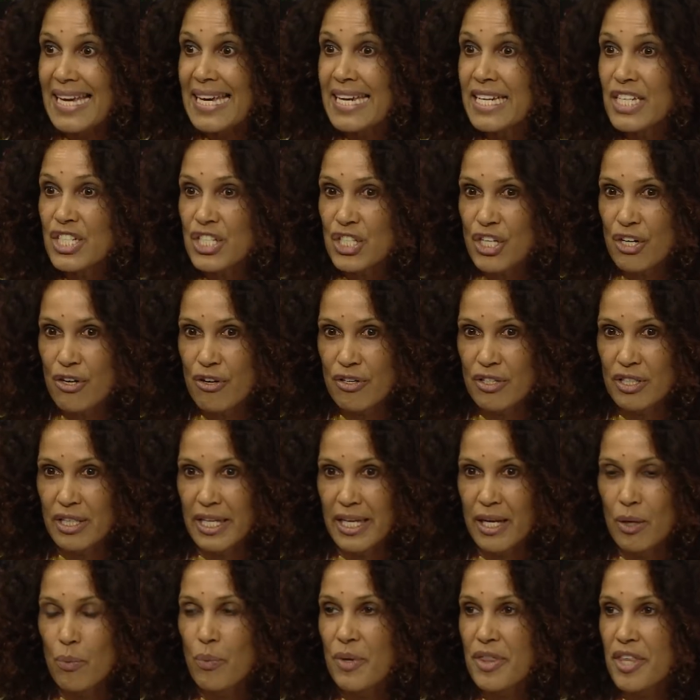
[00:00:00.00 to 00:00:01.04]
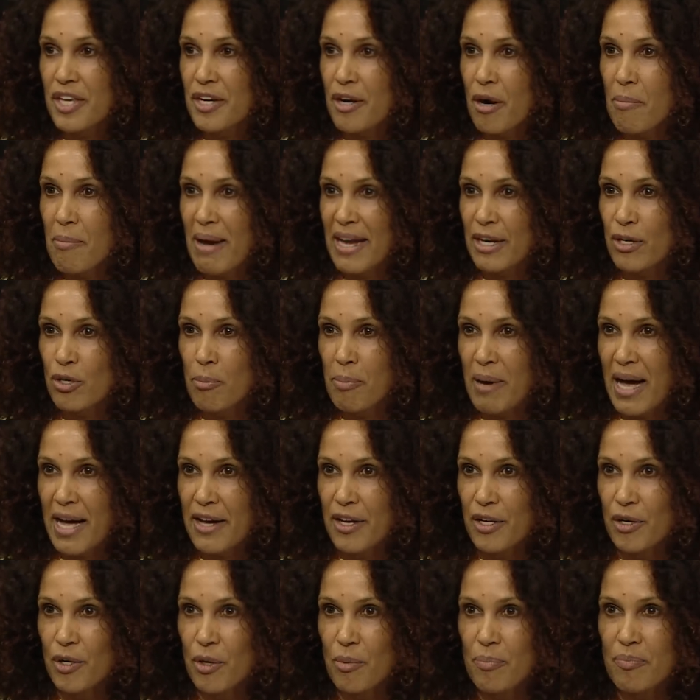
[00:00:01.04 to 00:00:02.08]
Internally, within our
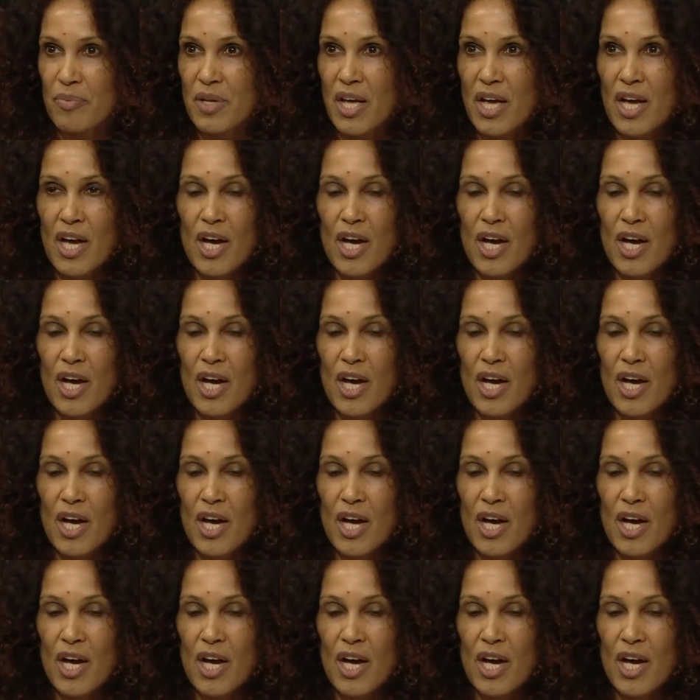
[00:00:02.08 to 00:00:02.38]
microbiome,